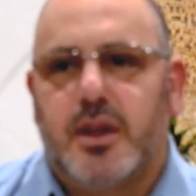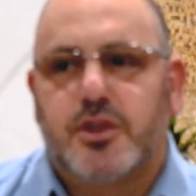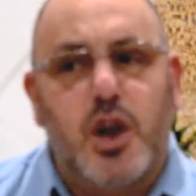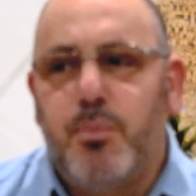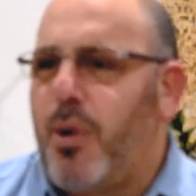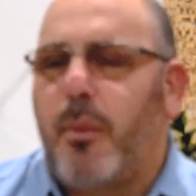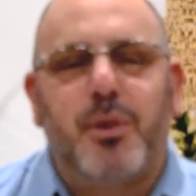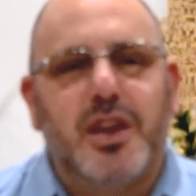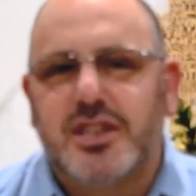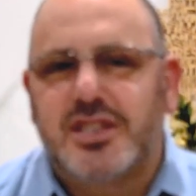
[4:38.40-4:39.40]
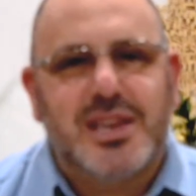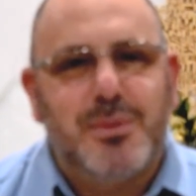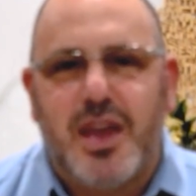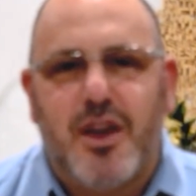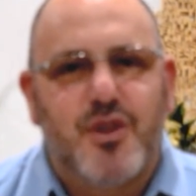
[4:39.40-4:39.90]
Don't pop in and see
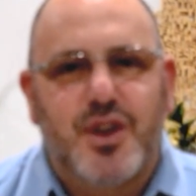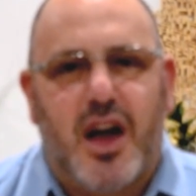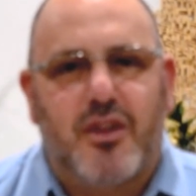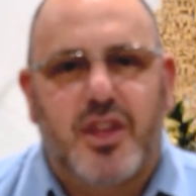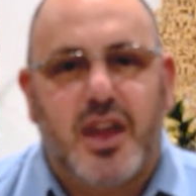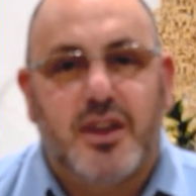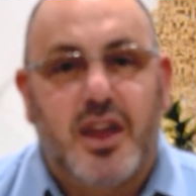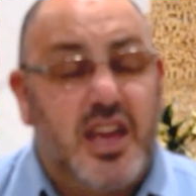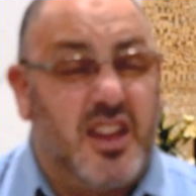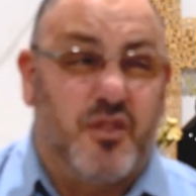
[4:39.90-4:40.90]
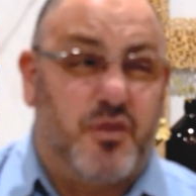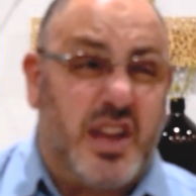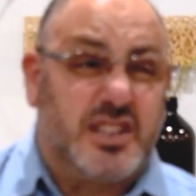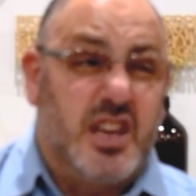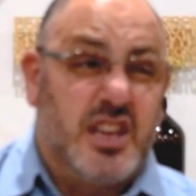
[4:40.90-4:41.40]
me every now and then. In
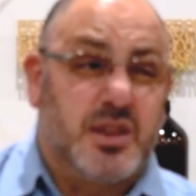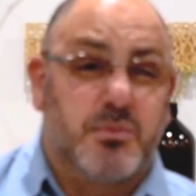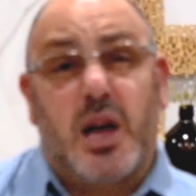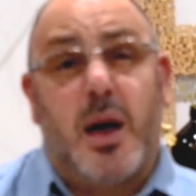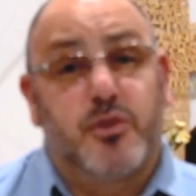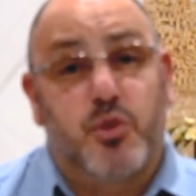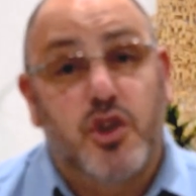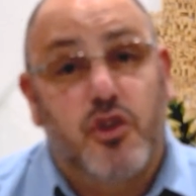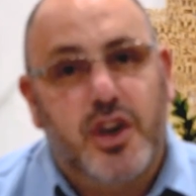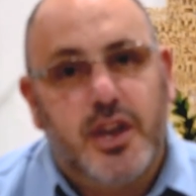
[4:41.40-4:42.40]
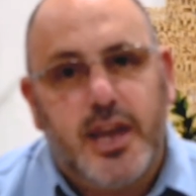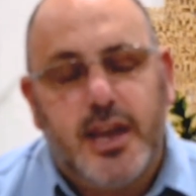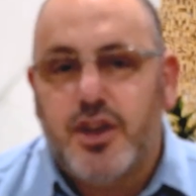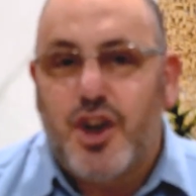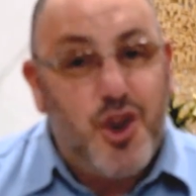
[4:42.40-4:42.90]
fact, sometimes when you're in
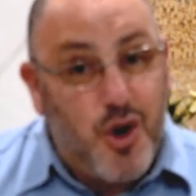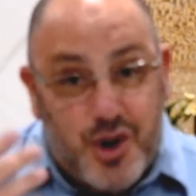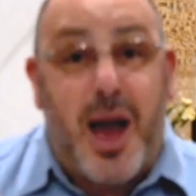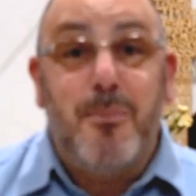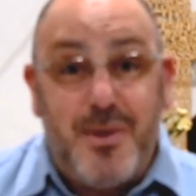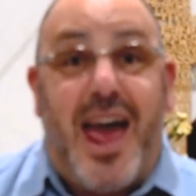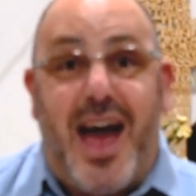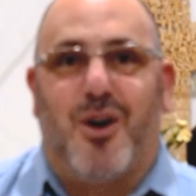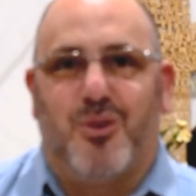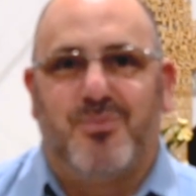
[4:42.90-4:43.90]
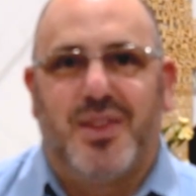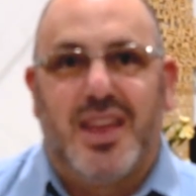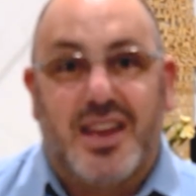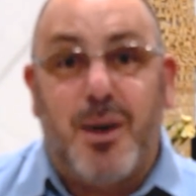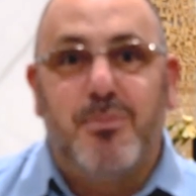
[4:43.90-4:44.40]
need. No, come now.
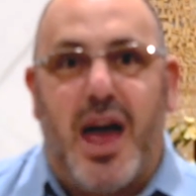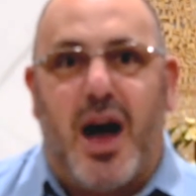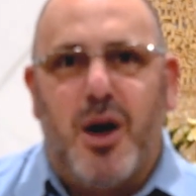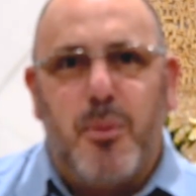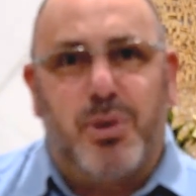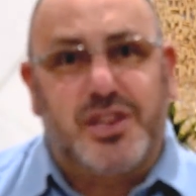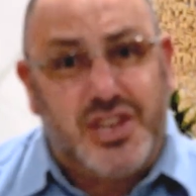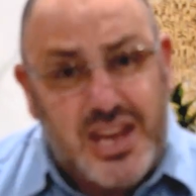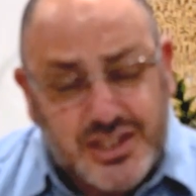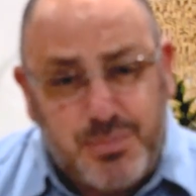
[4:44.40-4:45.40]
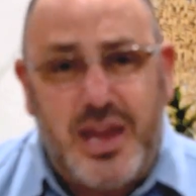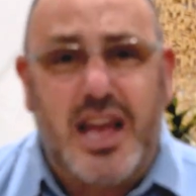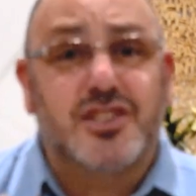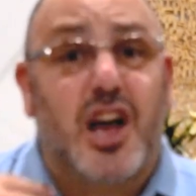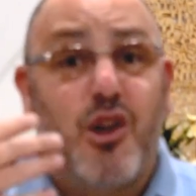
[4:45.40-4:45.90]
Come now. Possess me
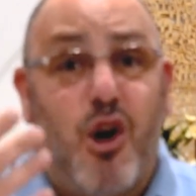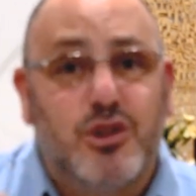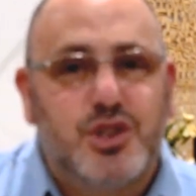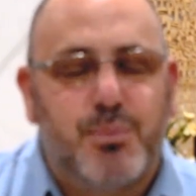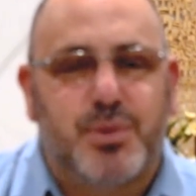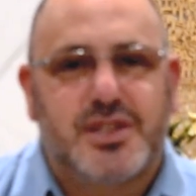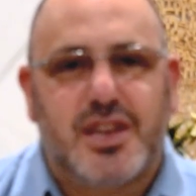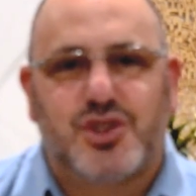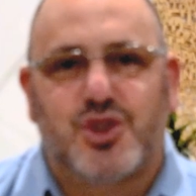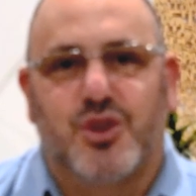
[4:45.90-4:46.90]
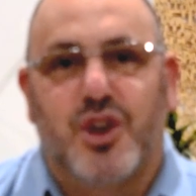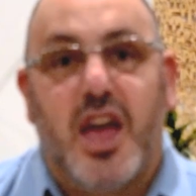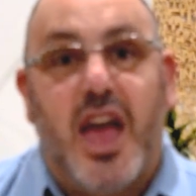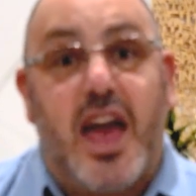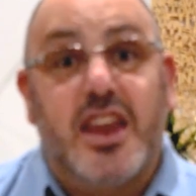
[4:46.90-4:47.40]
as I long to possess you.
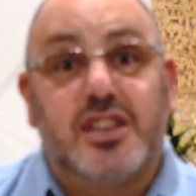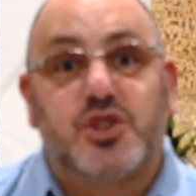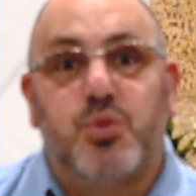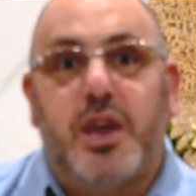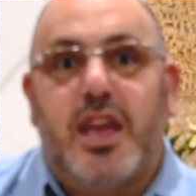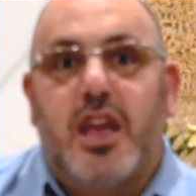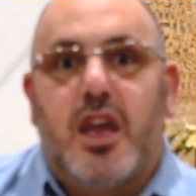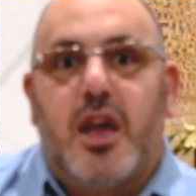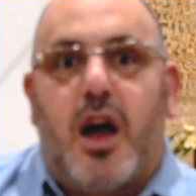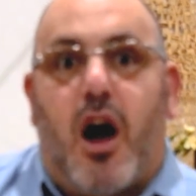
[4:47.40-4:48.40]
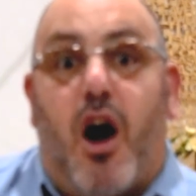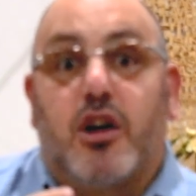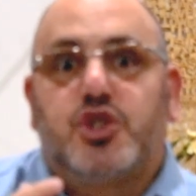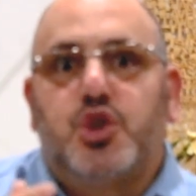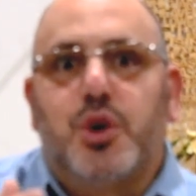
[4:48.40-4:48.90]
And as we
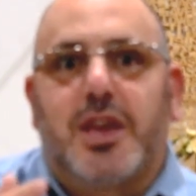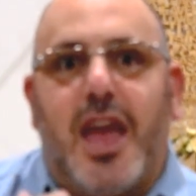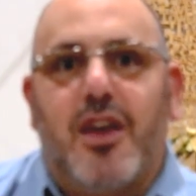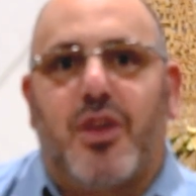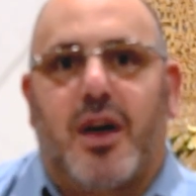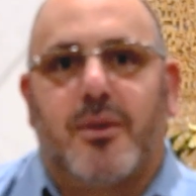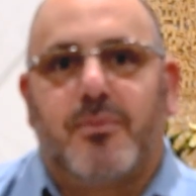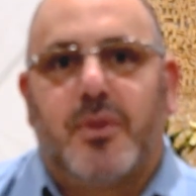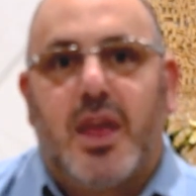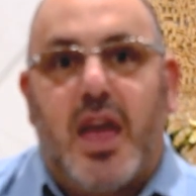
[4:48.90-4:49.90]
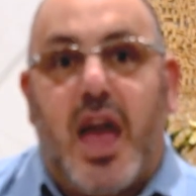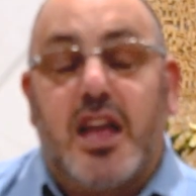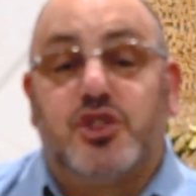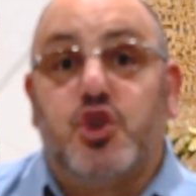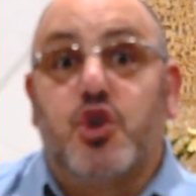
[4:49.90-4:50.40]
are together,
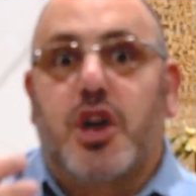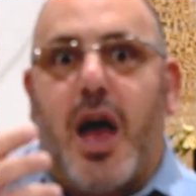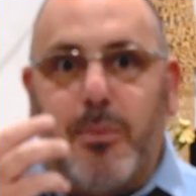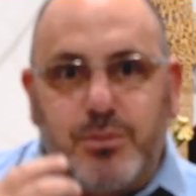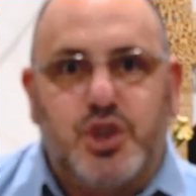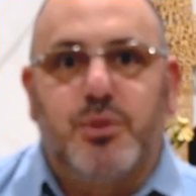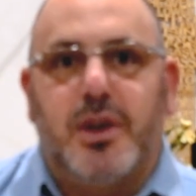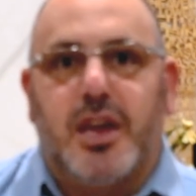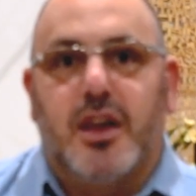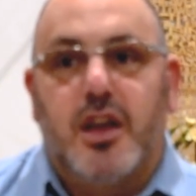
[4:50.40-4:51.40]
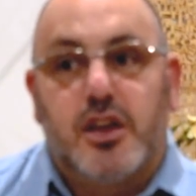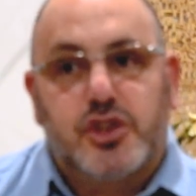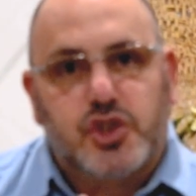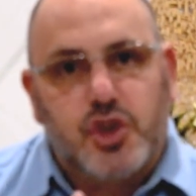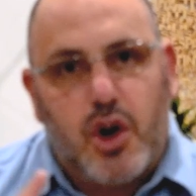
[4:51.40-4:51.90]
as you come to me,
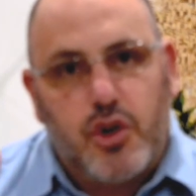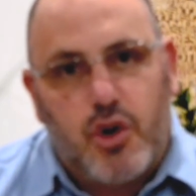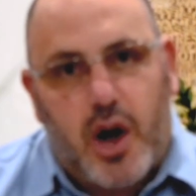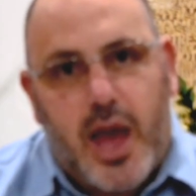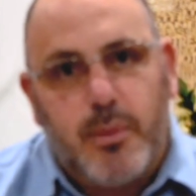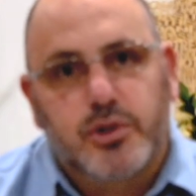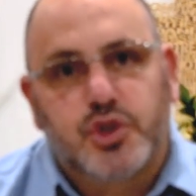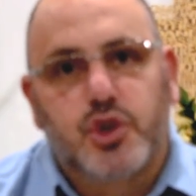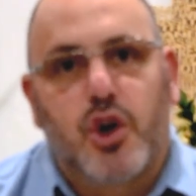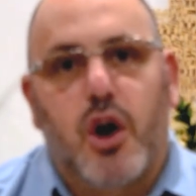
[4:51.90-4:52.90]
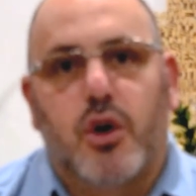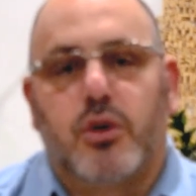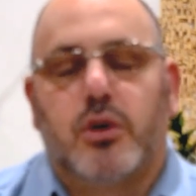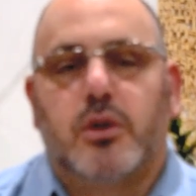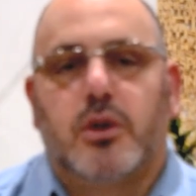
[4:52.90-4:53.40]
so you're able to go.